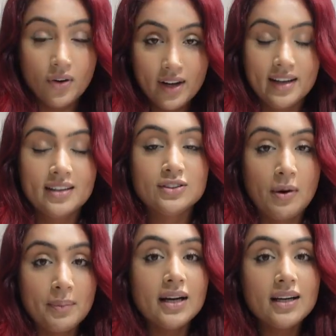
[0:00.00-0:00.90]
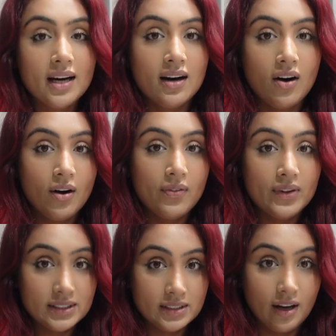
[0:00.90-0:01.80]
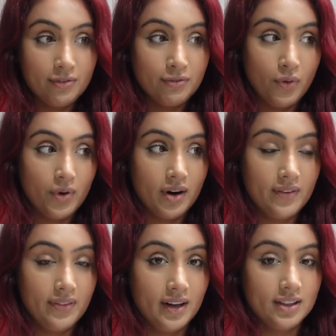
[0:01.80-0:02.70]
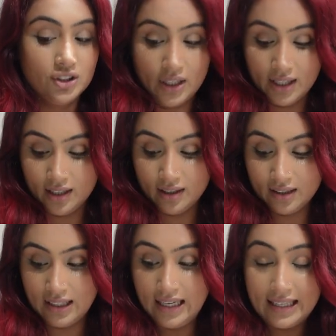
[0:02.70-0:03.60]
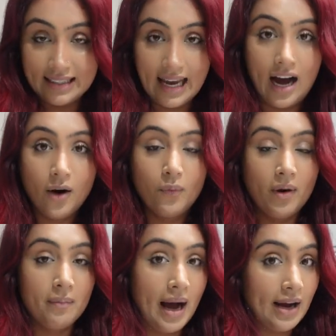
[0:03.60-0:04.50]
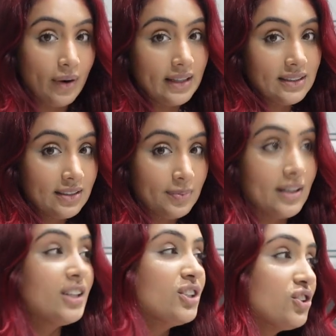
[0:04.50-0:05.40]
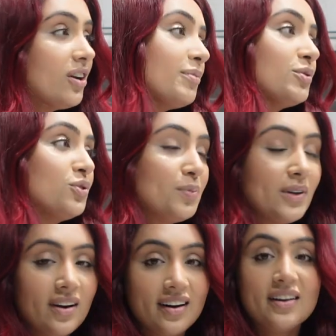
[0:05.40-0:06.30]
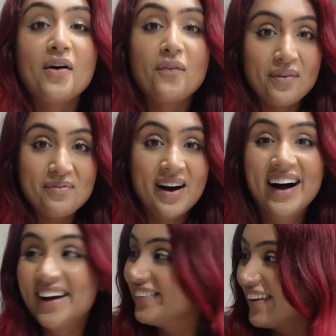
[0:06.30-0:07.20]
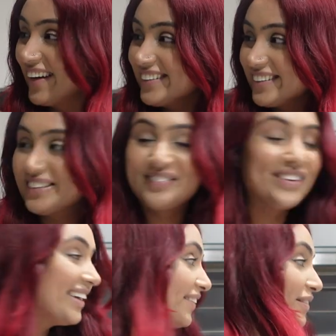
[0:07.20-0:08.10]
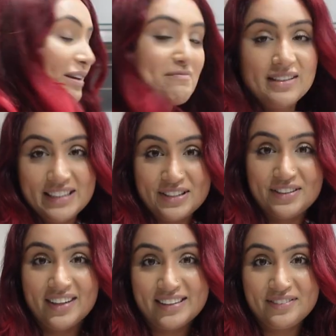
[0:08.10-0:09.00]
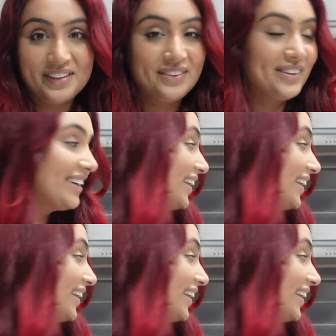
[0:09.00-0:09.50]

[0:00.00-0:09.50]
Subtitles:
okay, so I'm gonna cut all the stuff for the chicken now while my rice is being, shut up stupid car. While my rice is being, my sister-in-law's here by the way.